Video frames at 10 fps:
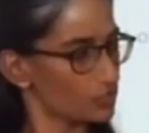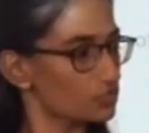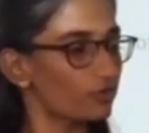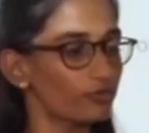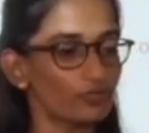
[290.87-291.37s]

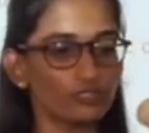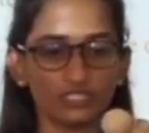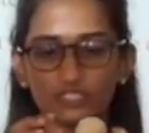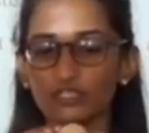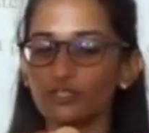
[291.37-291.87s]
so
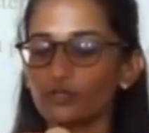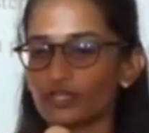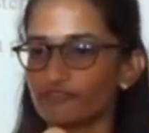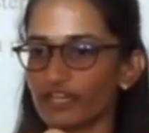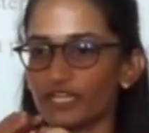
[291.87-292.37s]
here you
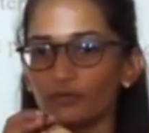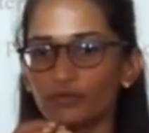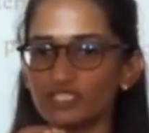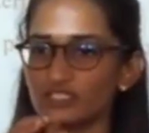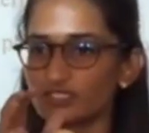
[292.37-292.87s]
can find
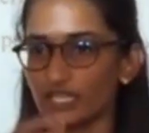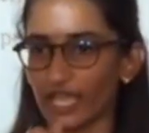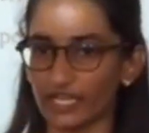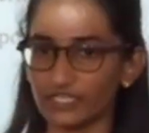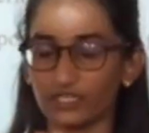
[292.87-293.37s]
which is
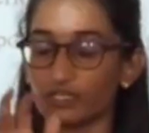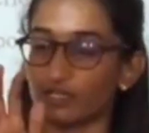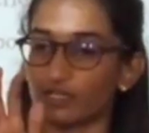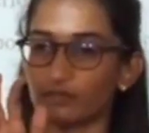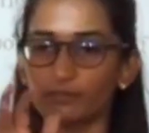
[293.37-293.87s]

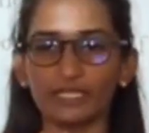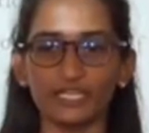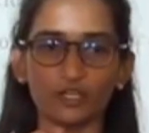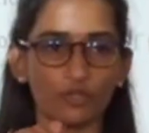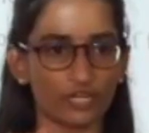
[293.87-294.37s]

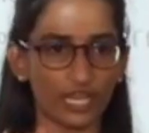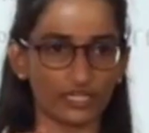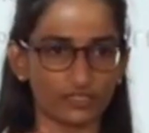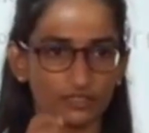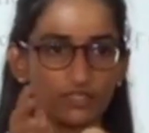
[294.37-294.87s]
medial or
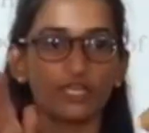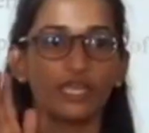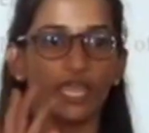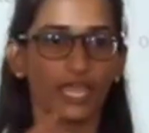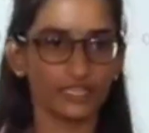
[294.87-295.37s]
lateral,
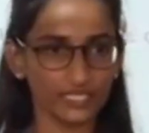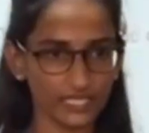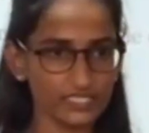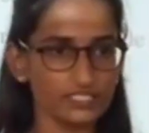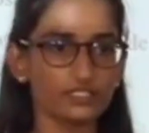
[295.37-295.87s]
and the
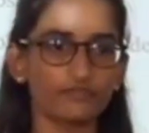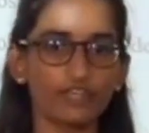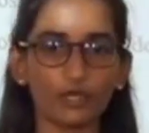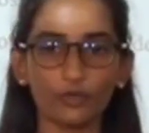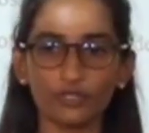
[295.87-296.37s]
next we
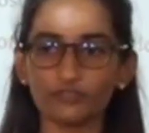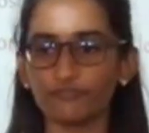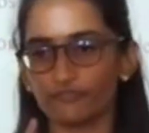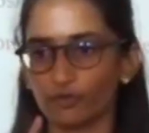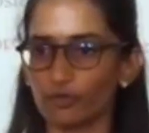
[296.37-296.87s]
are
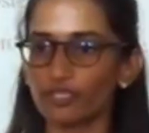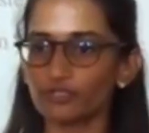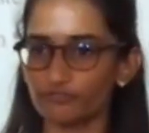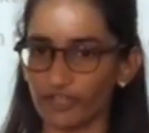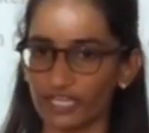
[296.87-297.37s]
going
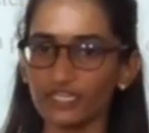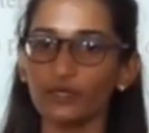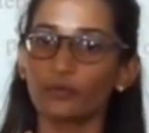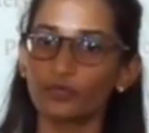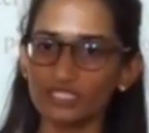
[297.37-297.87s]
to
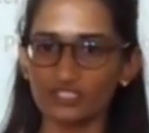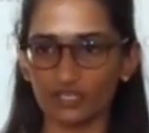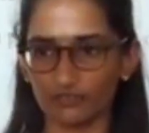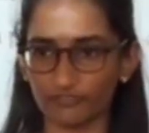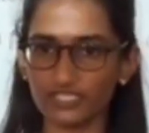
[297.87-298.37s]
find which
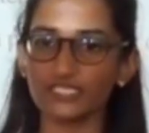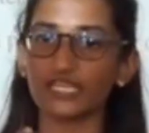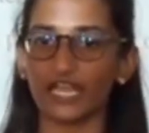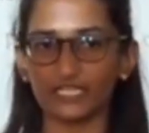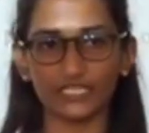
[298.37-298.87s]
surface is
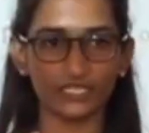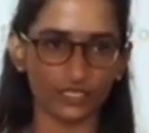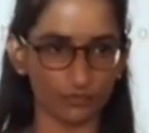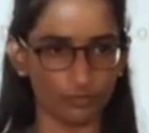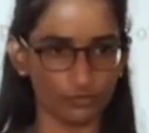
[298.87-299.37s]
anterior
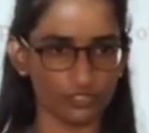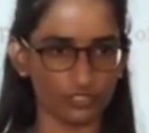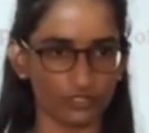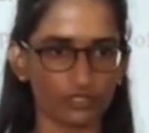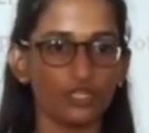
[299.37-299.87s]
and
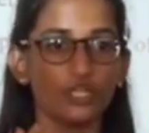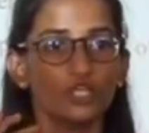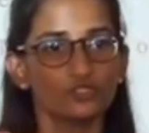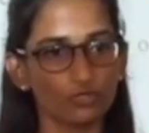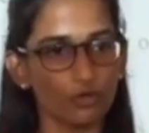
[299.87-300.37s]
posterior.
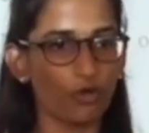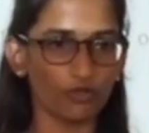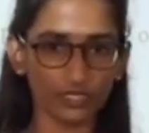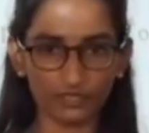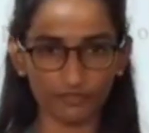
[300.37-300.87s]
So
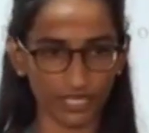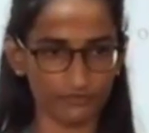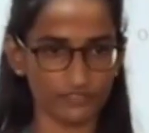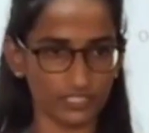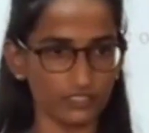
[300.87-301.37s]
already we have
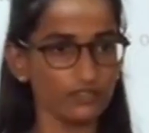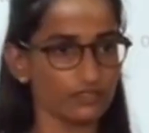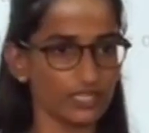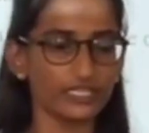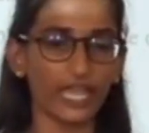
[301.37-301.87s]
have
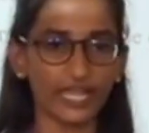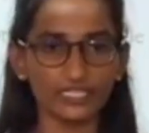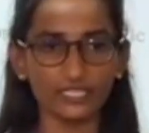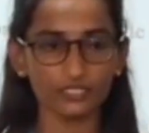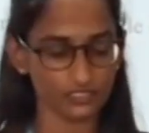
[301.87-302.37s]
seen that
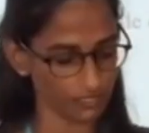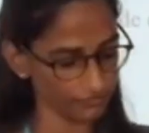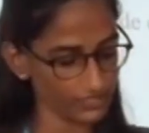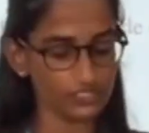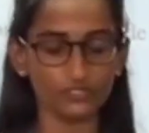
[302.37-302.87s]
anterior
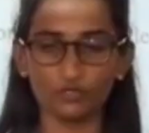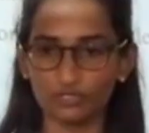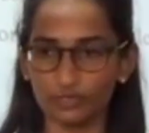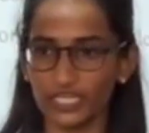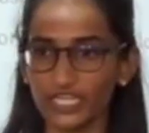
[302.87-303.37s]
surface is
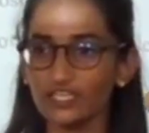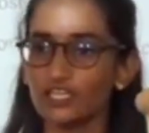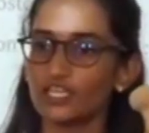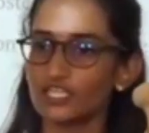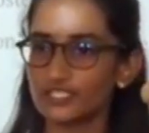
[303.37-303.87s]

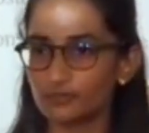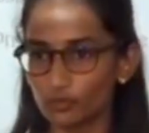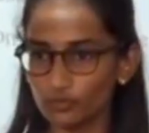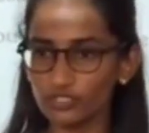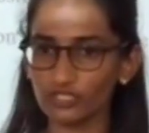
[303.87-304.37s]
usually
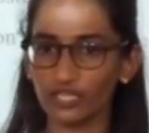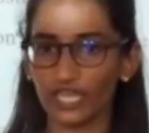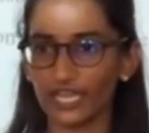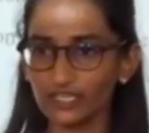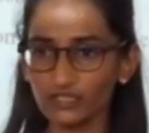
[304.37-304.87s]
smooth
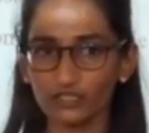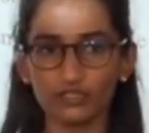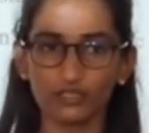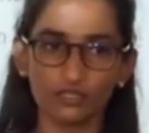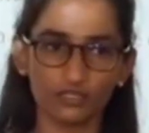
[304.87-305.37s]

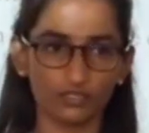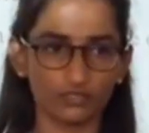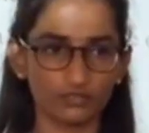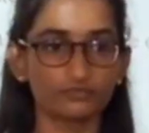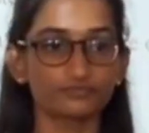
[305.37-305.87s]
and
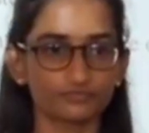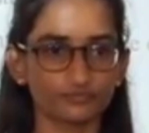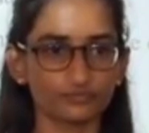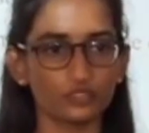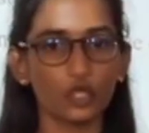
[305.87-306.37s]

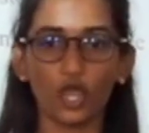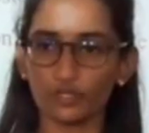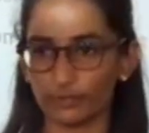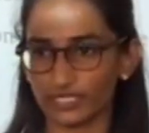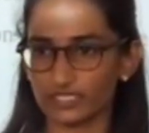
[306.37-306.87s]

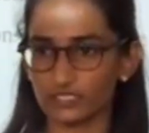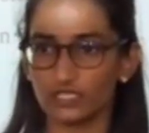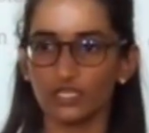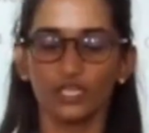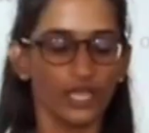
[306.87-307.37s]
convex.
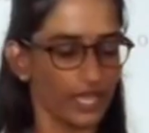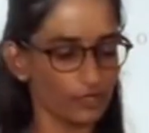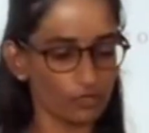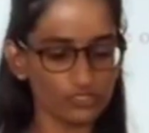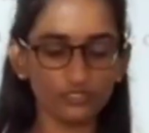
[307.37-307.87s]
And
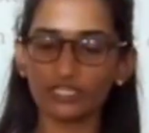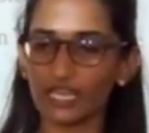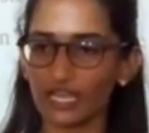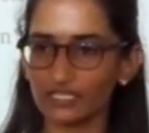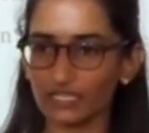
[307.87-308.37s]
also in the
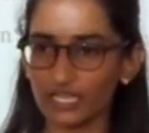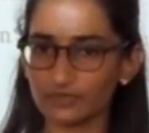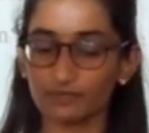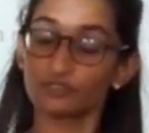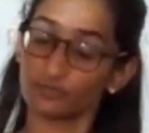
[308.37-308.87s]
lateral
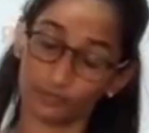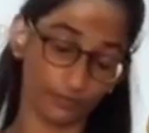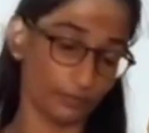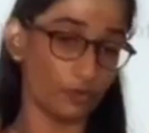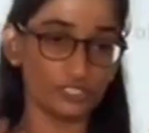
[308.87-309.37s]
aspect,
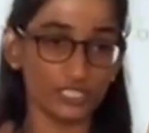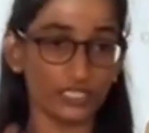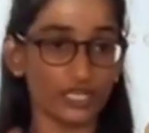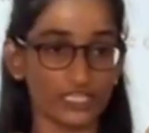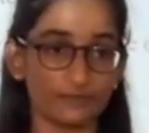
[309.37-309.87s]

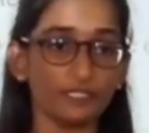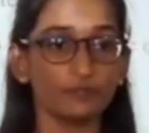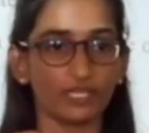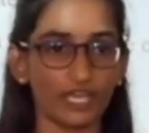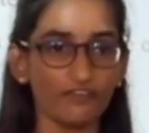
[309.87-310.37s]
posterior
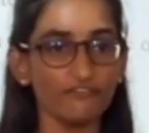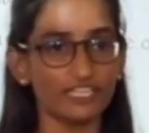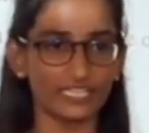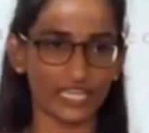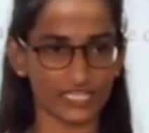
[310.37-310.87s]
aspect, we have
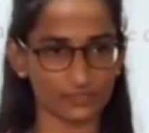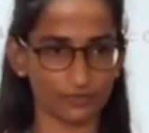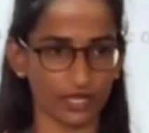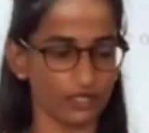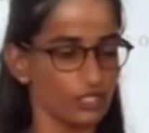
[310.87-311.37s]
linea
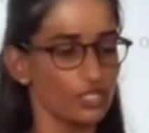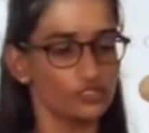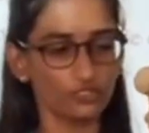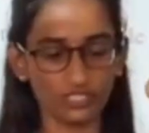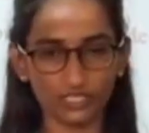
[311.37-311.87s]
aspera.
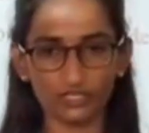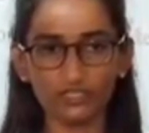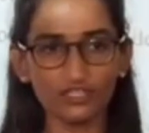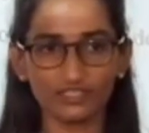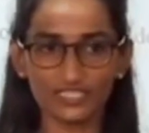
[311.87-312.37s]
So
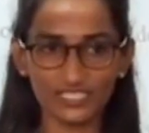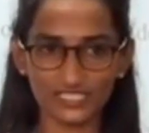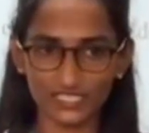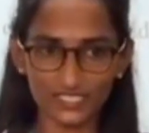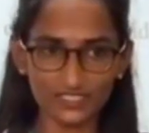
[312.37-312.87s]
here this
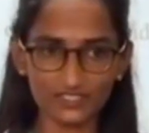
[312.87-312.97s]
is